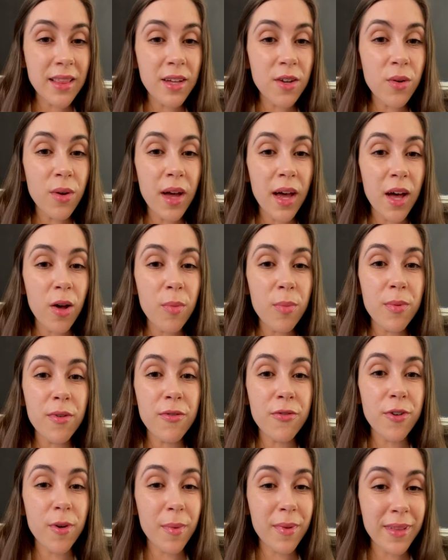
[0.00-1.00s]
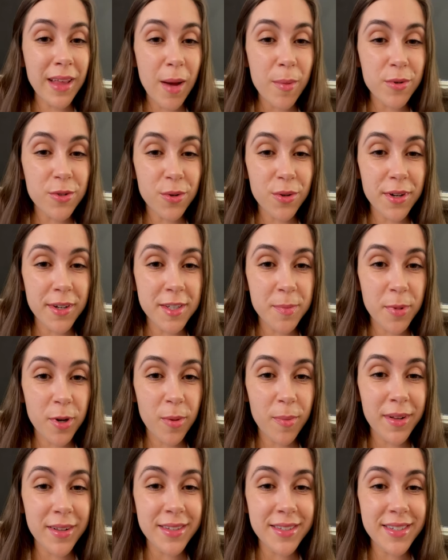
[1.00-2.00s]
little help from laboratory
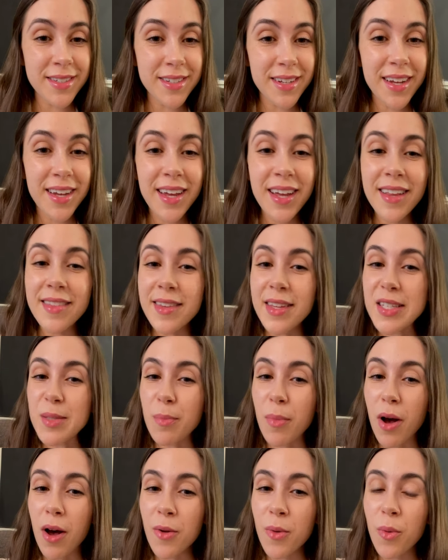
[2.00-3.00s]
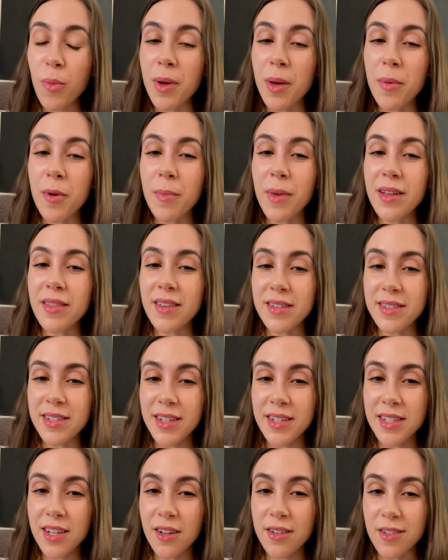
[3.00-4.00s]
experiments, this model will be able to make the
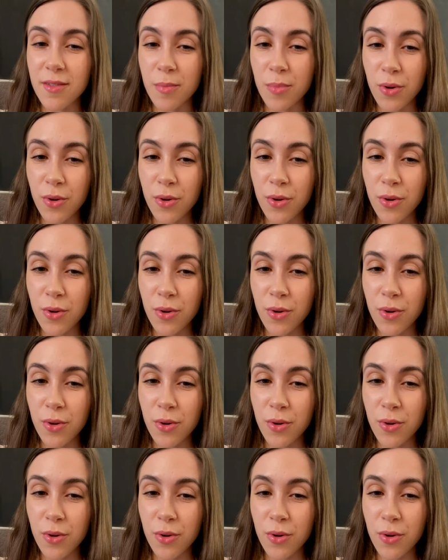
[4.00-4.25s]
details of